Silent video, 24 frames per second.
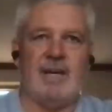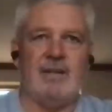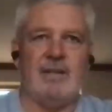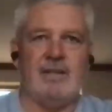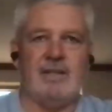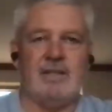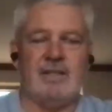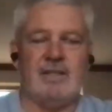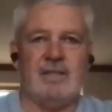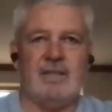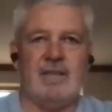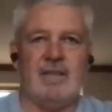
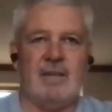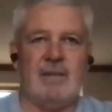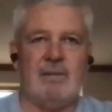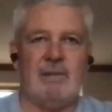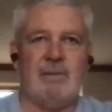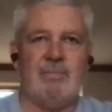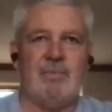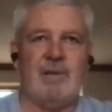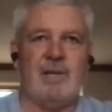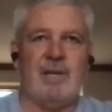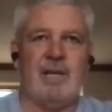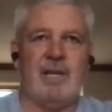how many
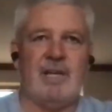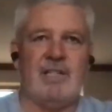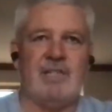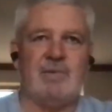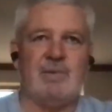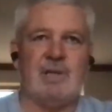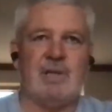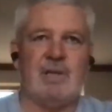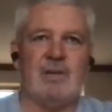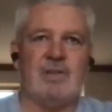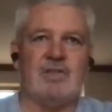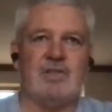players
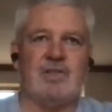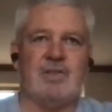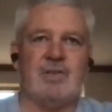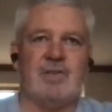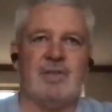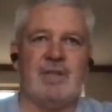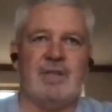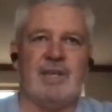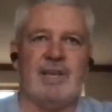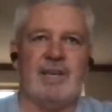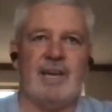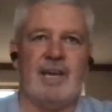we'd lost during
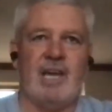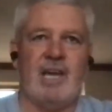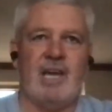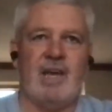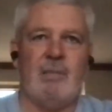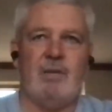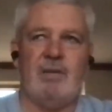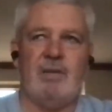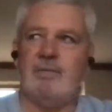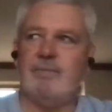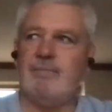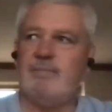the game,
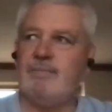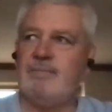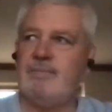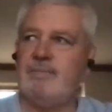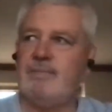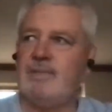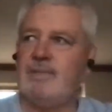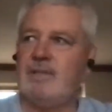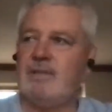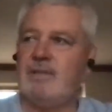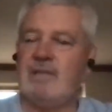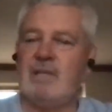and
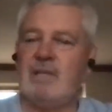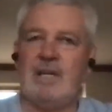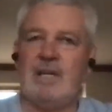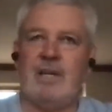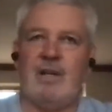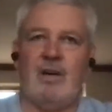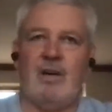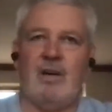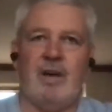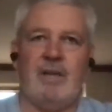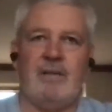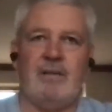a
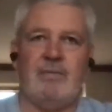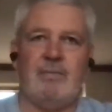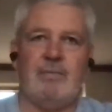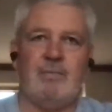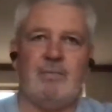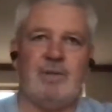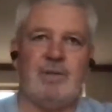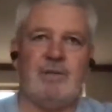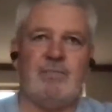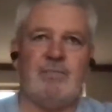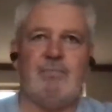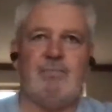nine
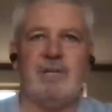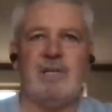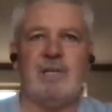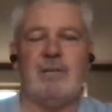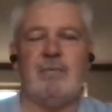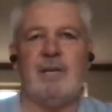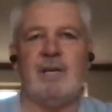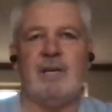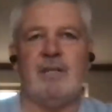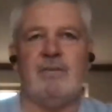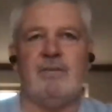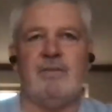putting bigger
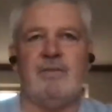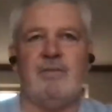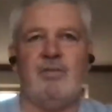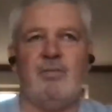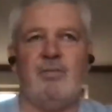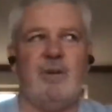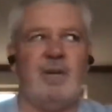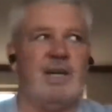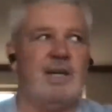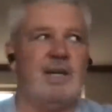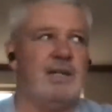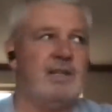back to
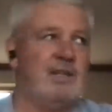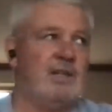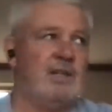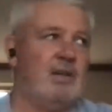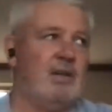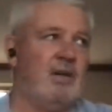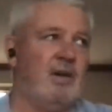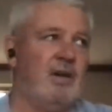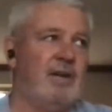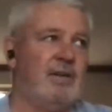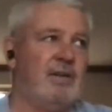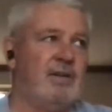fullback and
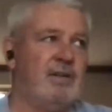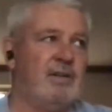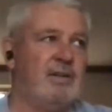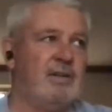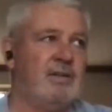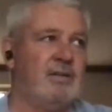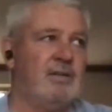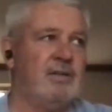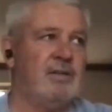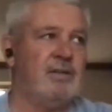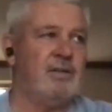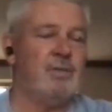nine on the
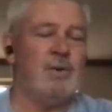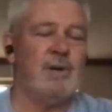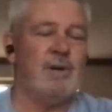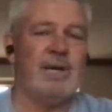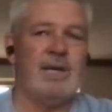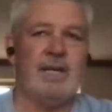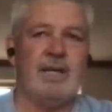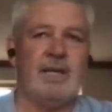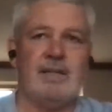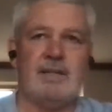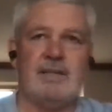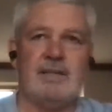on the
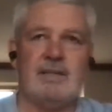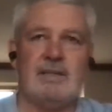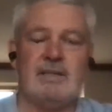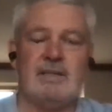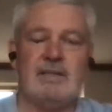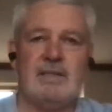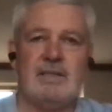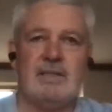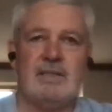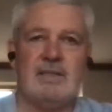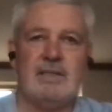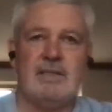wing,
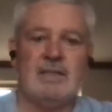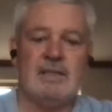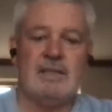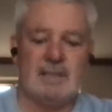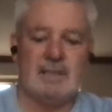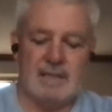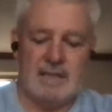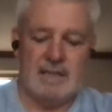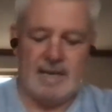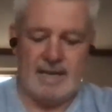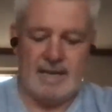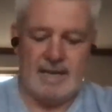
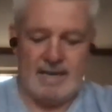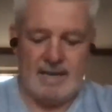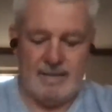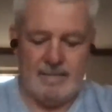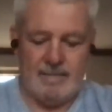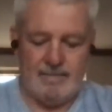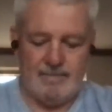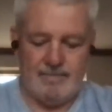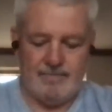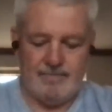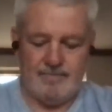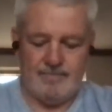and
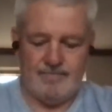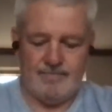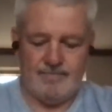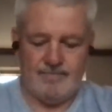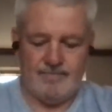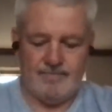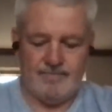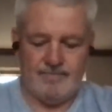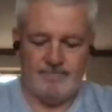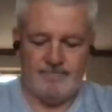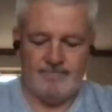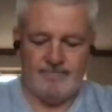um,
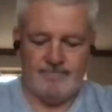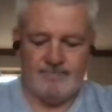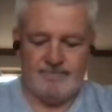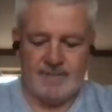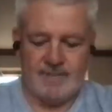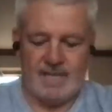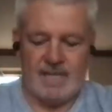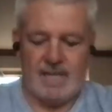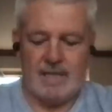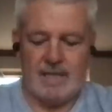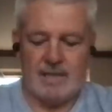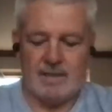
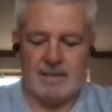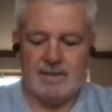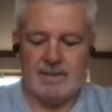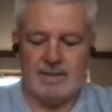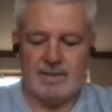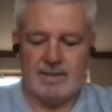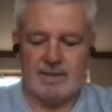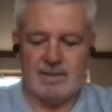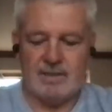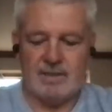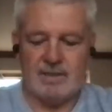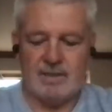yeah, it's,
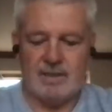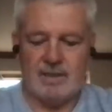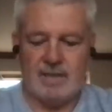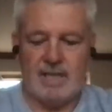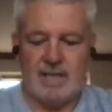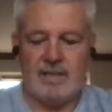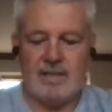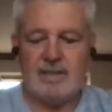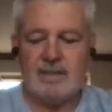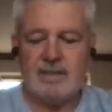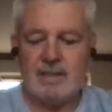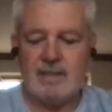it's
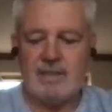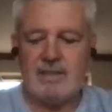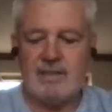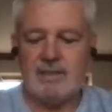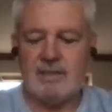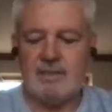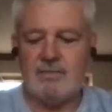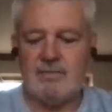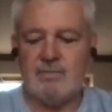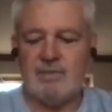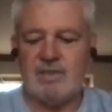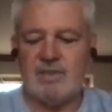and to,
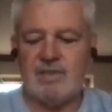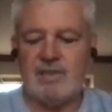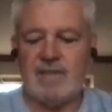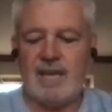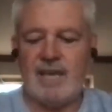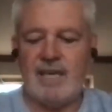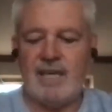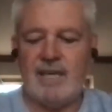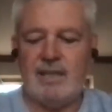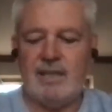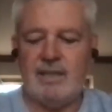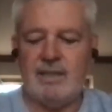we
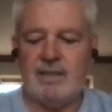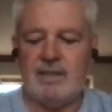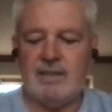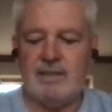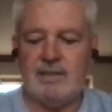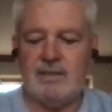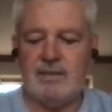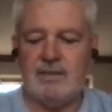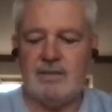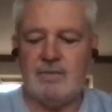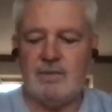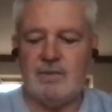stayed in the
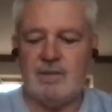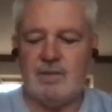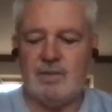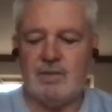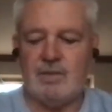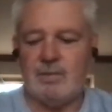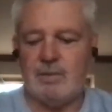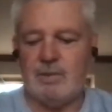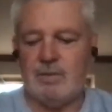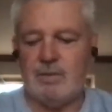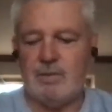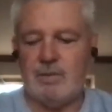we talk
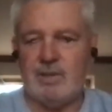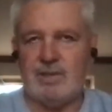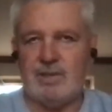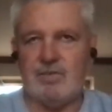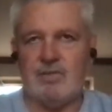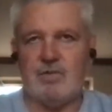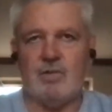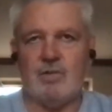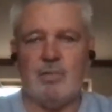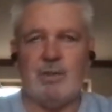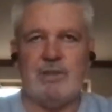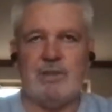we always
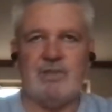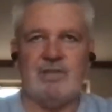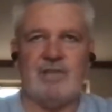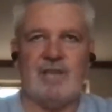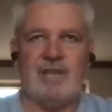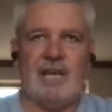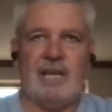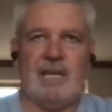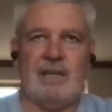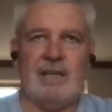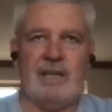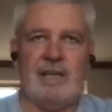talk about
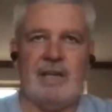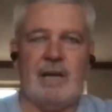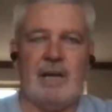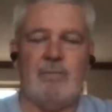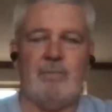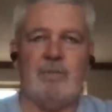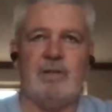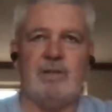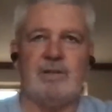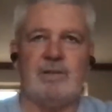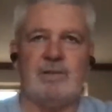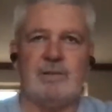staying in the arm
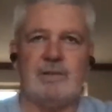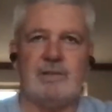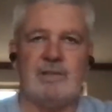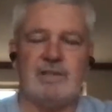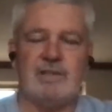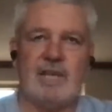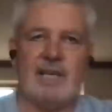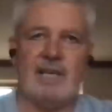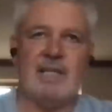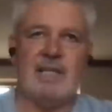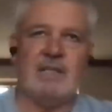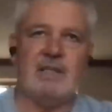wrestle and
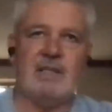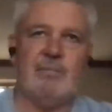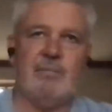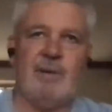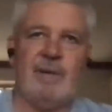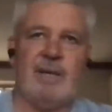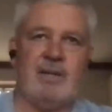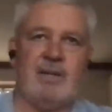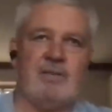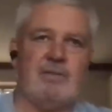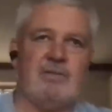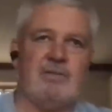staying in the
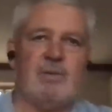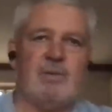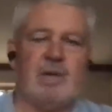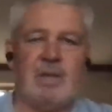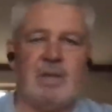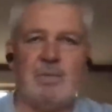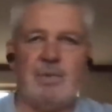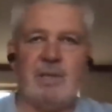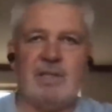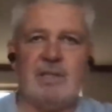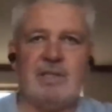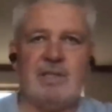battle, and
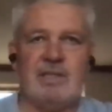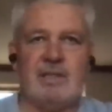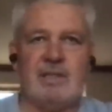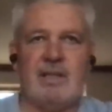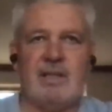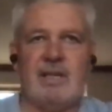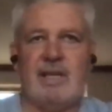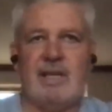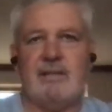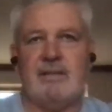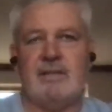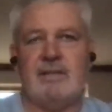we did
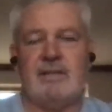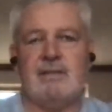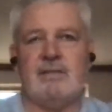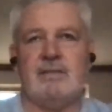that, and to